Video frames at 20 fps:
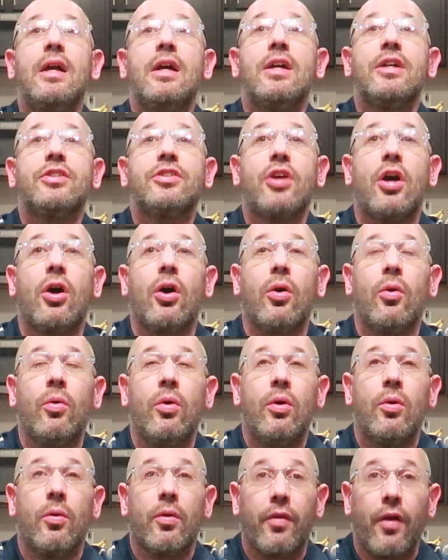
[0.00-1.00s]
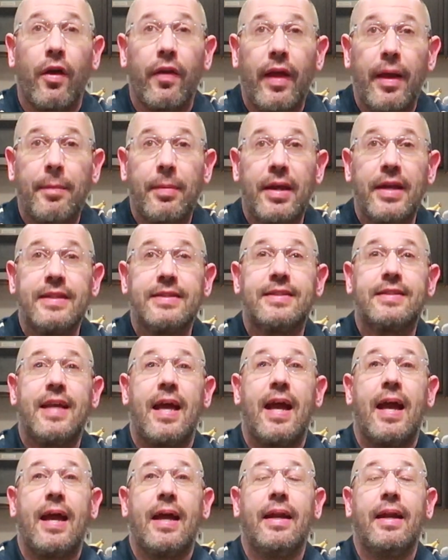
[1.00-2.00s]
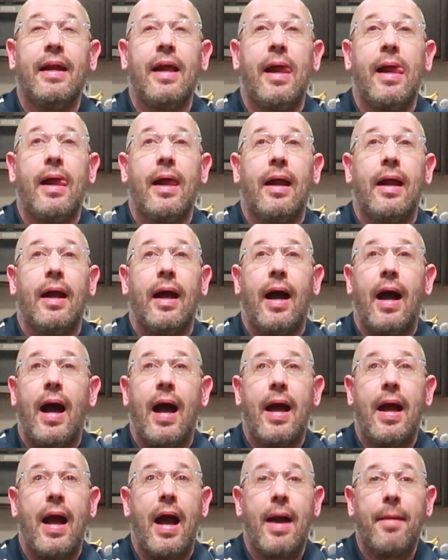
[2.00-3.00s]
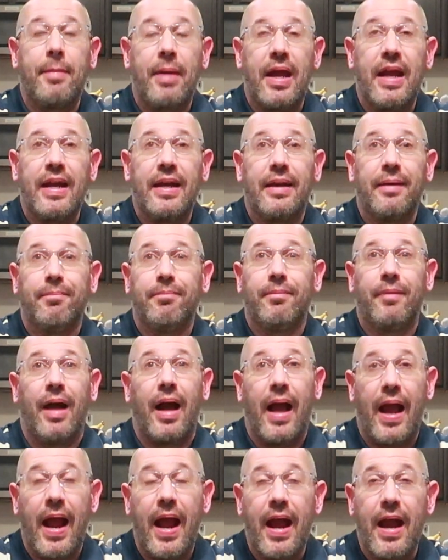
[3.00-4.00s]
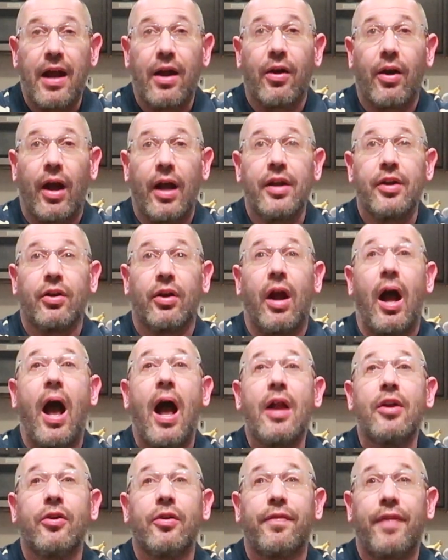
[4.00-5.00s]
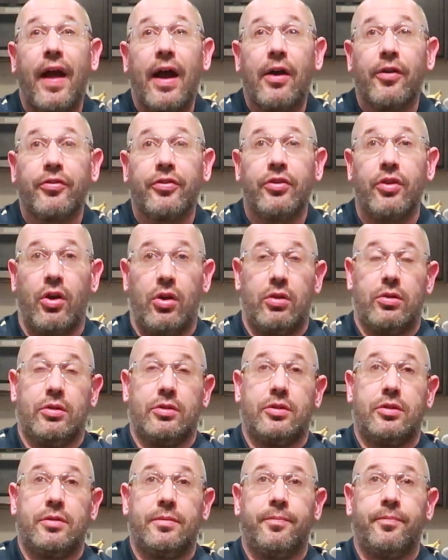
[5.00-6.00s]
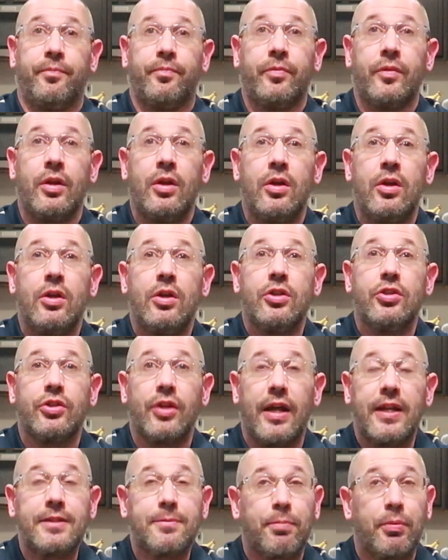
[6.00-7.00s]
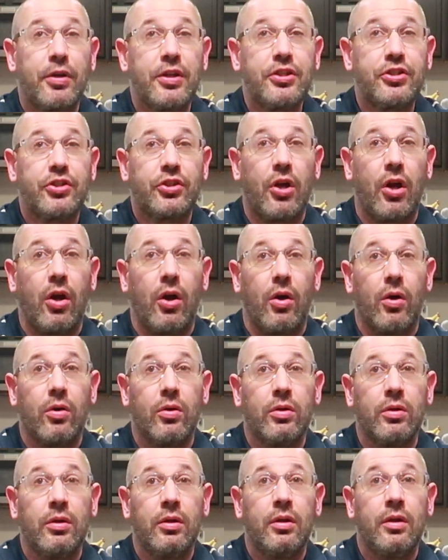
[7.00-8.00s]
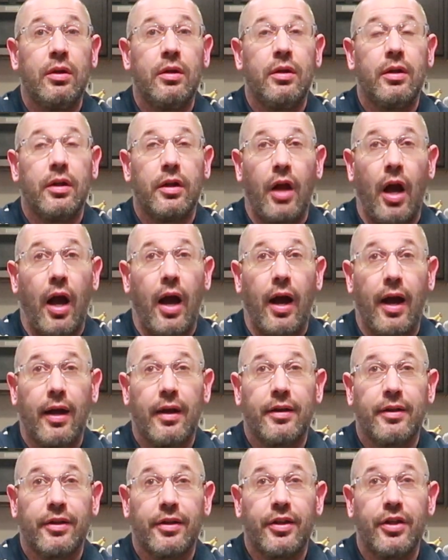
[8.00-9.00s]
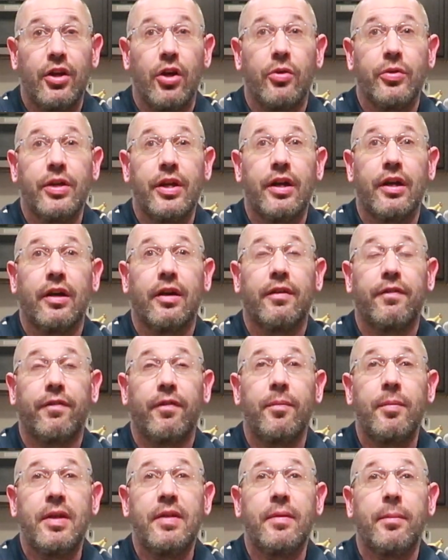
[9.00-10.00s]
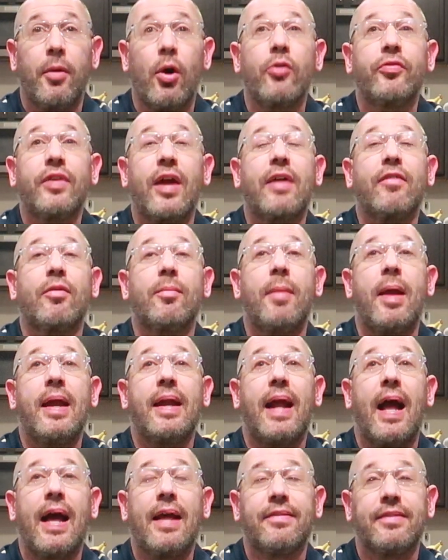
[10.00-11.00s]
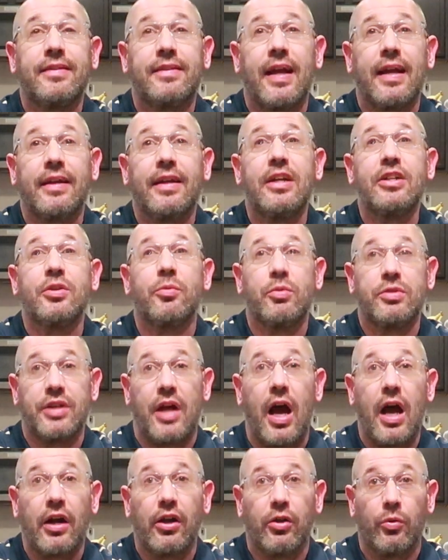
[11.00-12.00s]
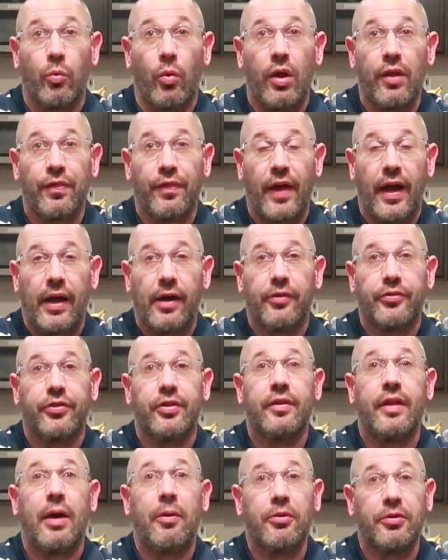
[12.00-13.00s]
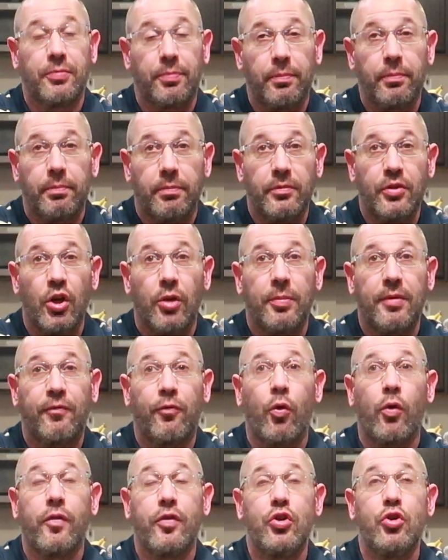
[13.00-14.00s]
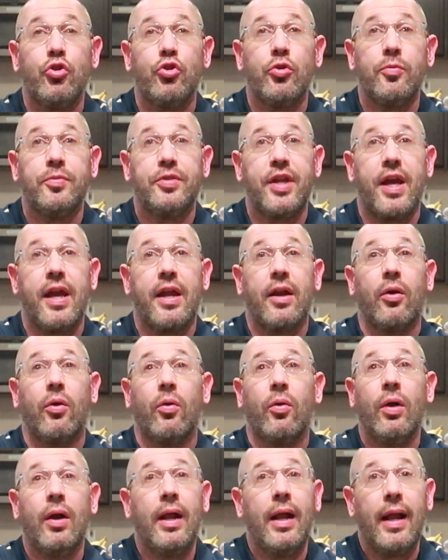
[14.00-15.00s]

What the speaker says: So with all that being said, I made a hair under $100,000. So that's pretty strong, year for me. The most I ever made as a technician was $101,000. That was, before the YouTube channel.